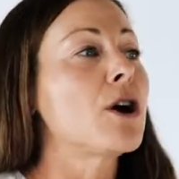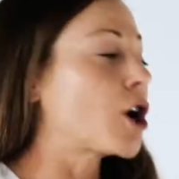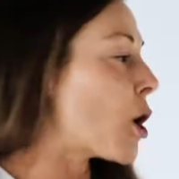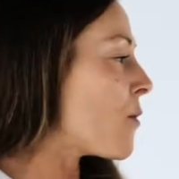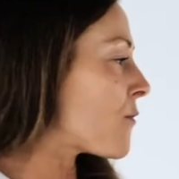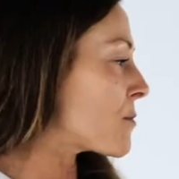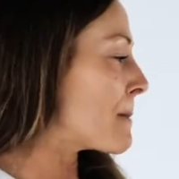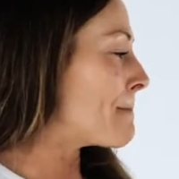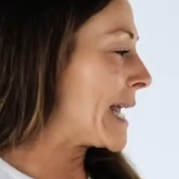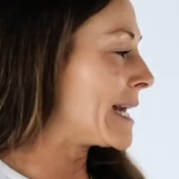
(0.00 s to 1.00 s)
go from
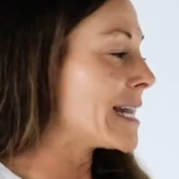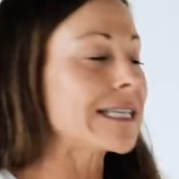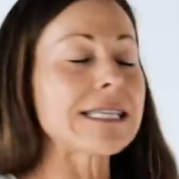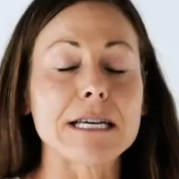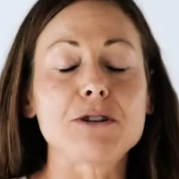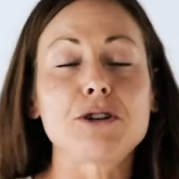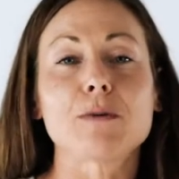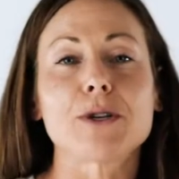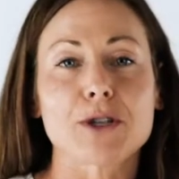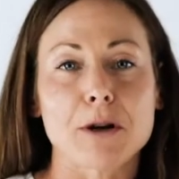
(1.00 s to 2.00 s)
a maintenance into
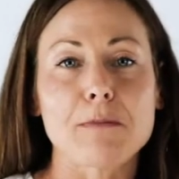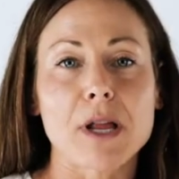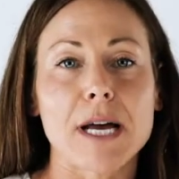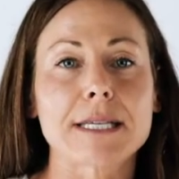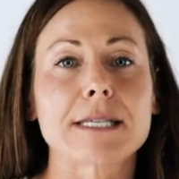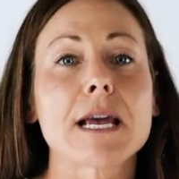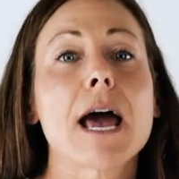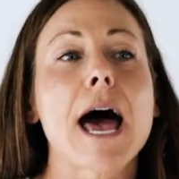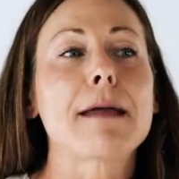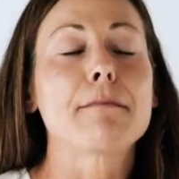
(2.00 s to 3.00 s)
a surplus
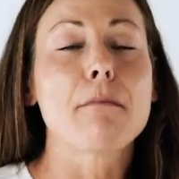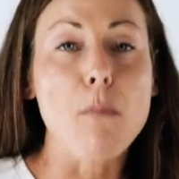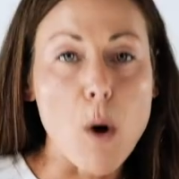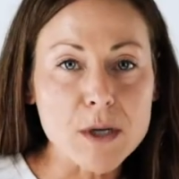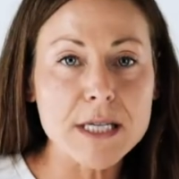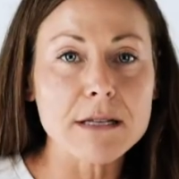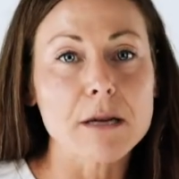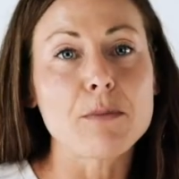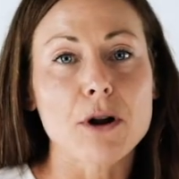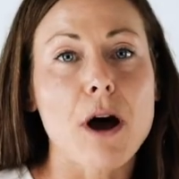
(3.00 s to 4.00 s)
and
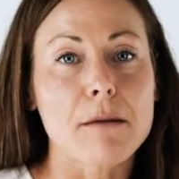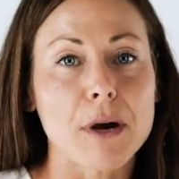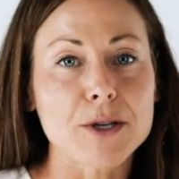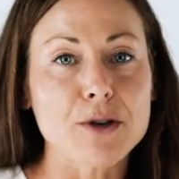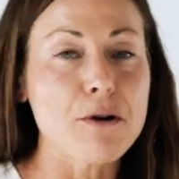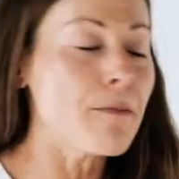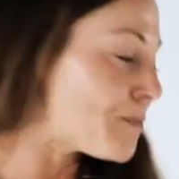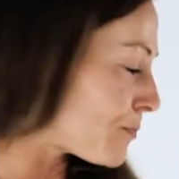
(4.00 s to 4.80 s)
mostly put on muscle,